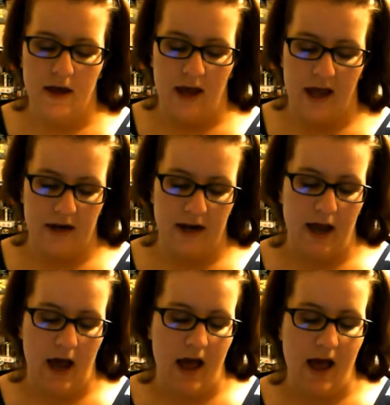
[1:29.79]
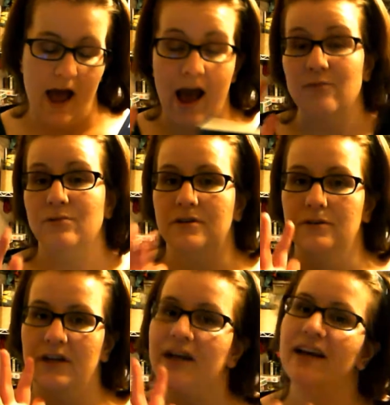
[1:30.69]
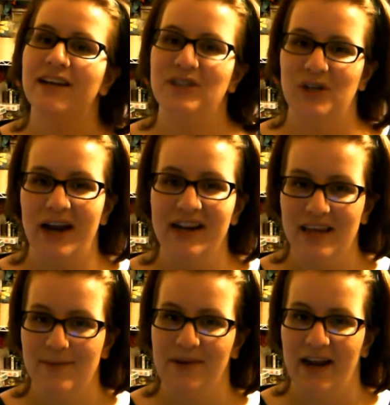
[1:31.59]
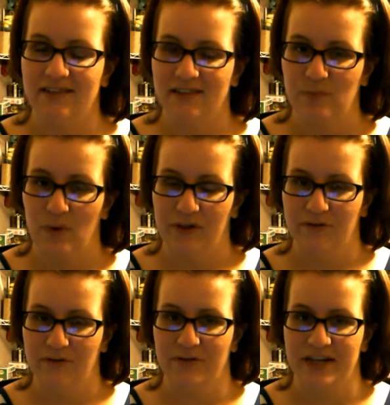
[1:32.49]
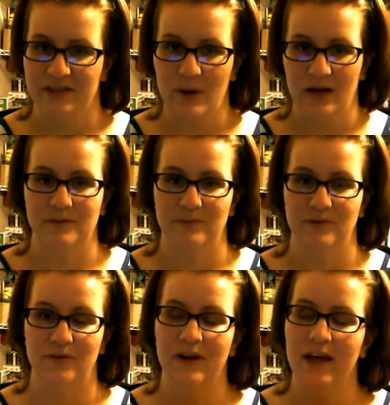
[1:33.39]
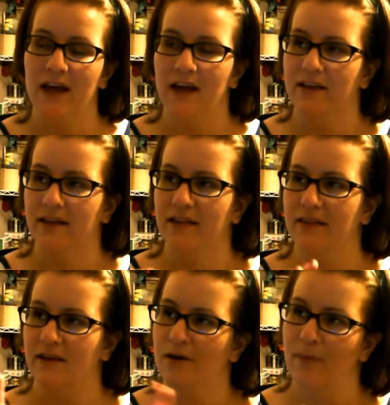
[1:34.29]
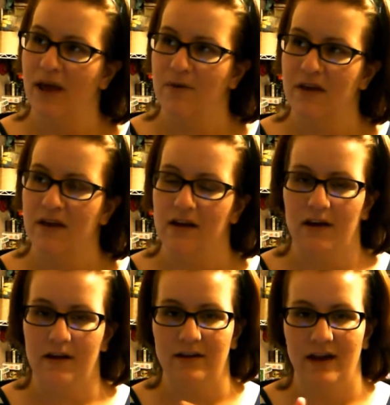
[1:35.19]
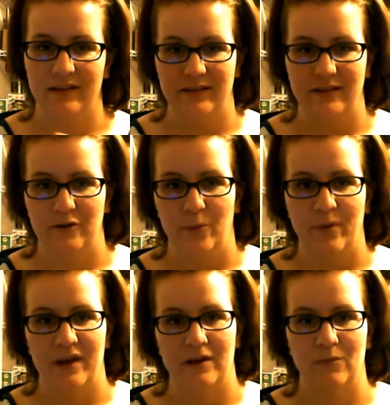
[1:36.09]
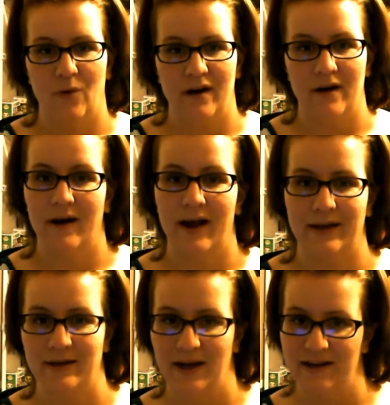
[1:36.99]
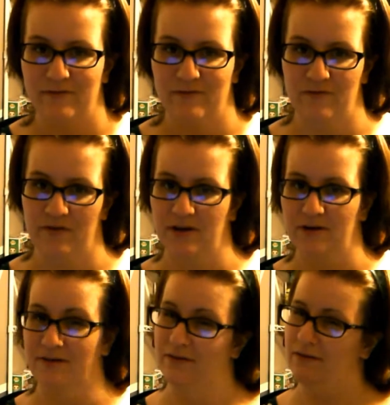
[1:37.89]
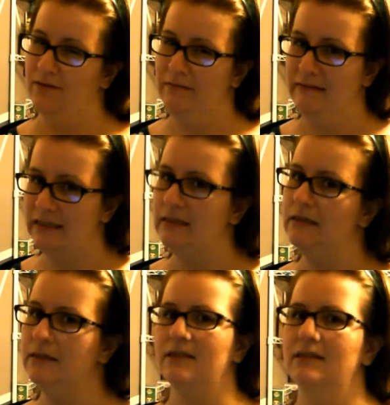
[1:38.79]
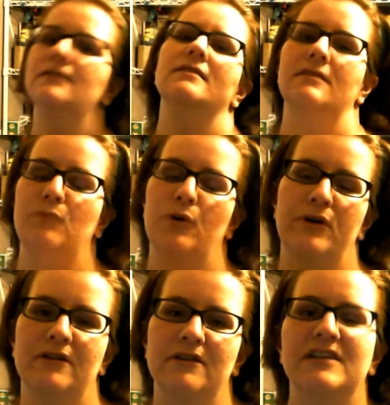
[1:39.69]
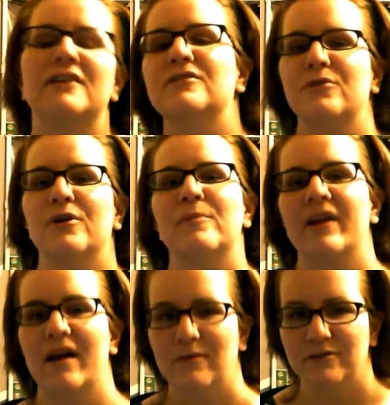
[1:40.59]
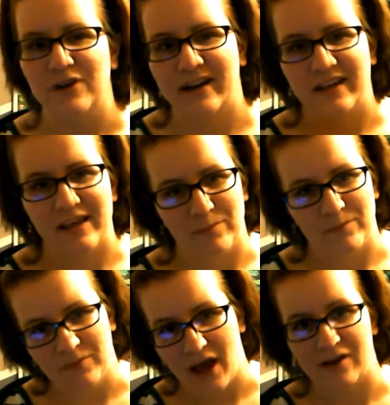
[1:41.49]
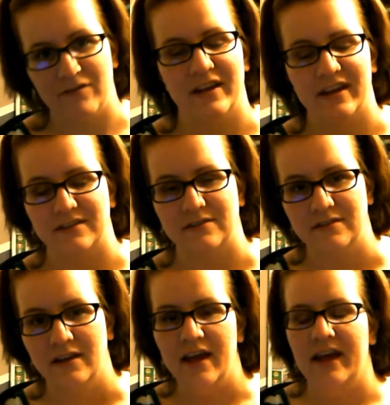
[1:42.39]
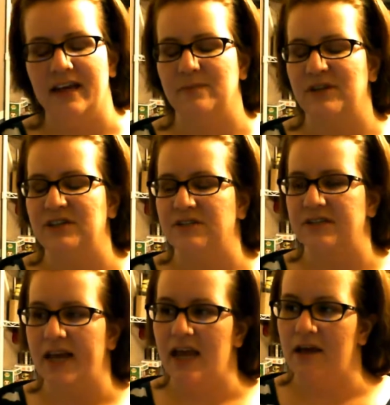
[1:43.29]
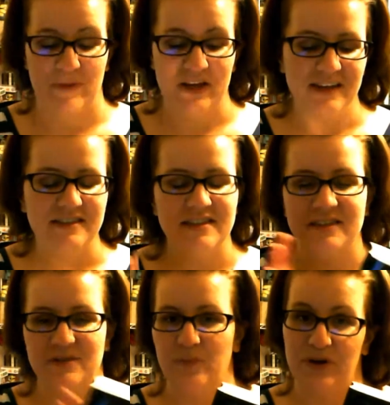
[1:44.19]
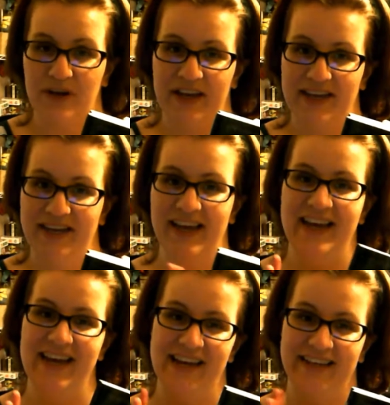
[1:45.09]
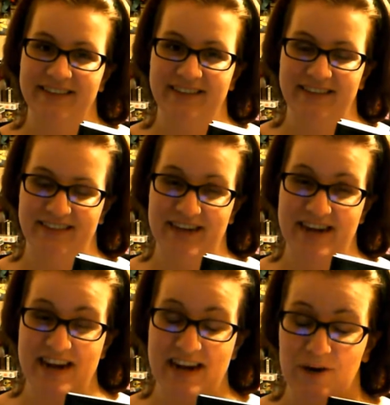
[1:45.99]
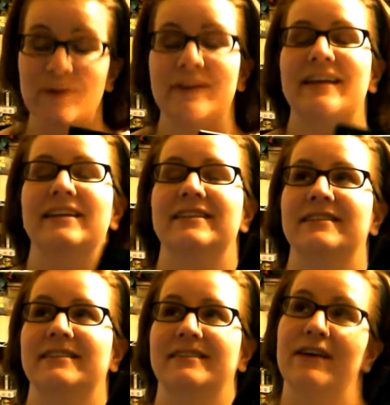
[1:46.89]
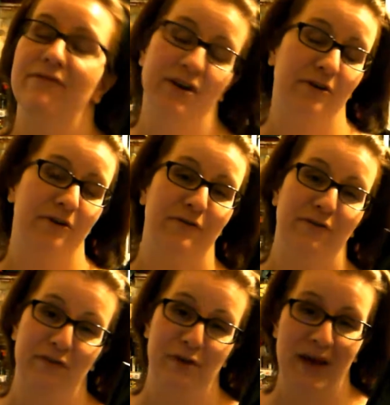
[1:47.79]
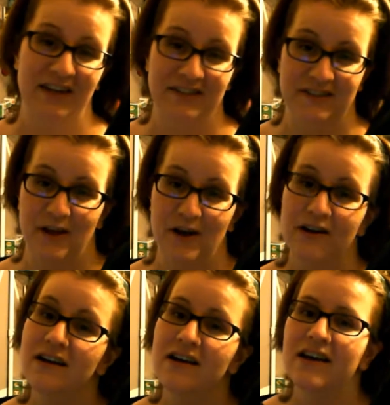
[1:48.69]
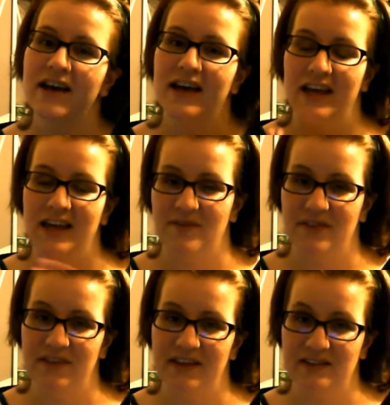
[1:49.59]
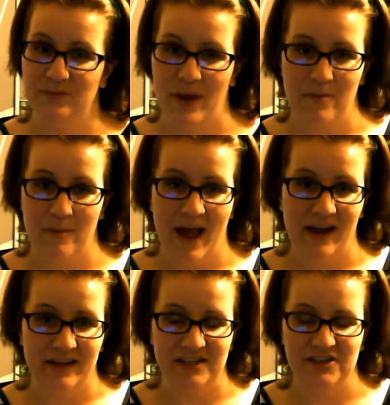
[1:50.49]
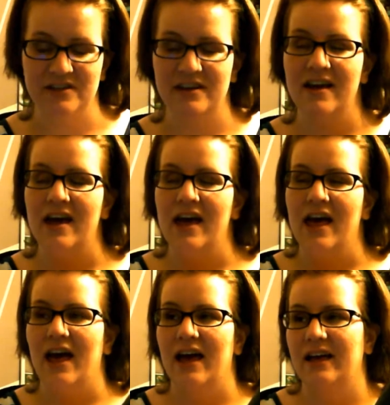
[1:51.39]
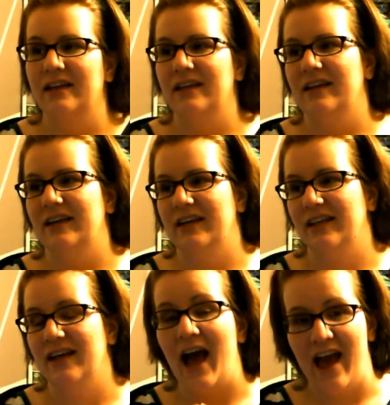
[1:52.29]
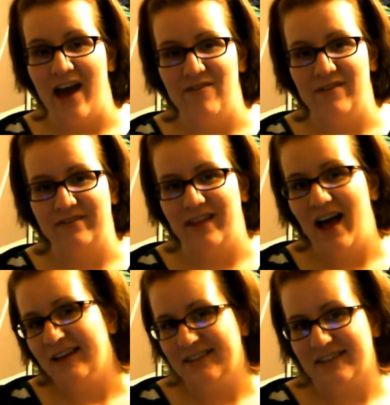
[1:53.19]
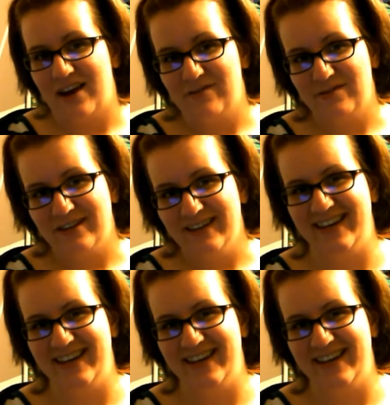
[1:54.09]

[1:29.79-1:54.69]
And I will try to keep it as spoiler-free as possible. There may be a little bit where I kind of veer a little into spoiler territory, but I will try to keep out of it as much as I can. Because this book is nearly 750 pages long in this paperback edition, I have a lot to cover,